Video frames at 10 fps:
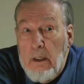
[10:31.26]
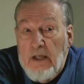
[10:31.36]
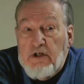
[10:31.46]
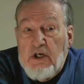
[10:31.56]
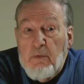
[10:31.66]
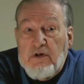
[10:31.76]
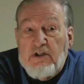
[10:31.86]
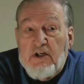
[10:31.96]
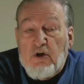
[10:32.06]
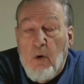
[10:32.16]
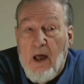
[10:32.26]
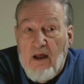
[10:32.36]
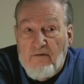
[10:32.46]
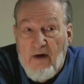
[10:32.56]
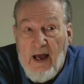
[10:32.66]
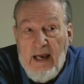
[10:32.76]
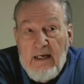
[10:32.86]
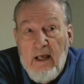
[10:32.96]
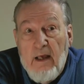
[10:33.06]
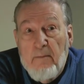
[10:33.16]
And she was
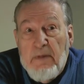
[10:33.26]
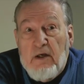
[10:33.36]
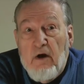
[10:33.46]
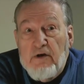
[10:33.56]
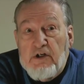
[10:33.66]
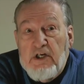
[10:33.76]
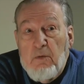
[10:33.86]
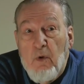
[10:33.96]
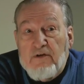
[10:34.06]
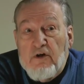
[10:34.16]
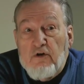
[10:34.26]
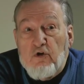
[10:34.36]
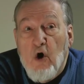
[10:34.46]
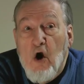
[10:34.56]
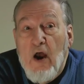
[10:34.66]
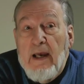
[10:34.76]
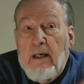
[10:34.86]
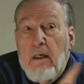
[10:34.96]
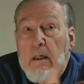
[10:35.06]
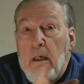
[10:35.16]
disqualified because she wasn't
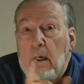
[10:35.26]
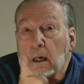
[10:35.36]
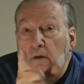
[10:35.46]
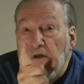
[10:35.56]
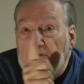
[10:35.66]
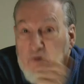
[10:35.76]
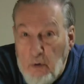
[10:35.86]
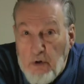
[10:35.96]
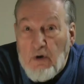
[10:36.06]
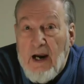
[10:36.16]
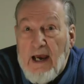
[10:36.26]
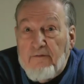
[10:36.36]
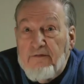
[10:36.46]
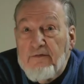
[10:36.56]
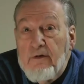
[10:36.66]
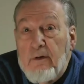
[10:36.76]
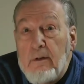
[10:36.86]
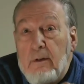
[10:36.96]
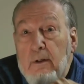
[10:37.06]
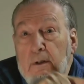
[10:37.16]
drawing the photograph.
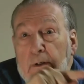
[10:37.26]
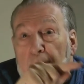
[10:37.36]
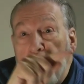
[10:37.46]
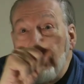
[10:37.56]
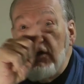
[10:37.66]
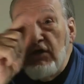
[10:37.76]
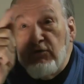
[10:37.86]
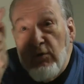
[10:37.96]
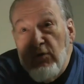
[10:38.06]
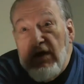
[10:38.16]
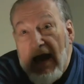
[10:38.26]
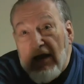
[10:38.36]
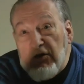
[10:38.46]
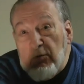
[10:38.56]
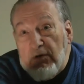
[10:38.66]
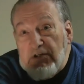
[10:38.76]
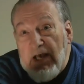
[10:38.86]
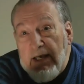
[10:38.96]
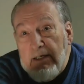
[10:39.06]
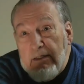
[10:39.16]
She drew the actual
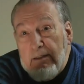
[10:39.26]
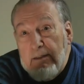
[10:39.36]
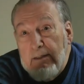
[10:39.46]
site.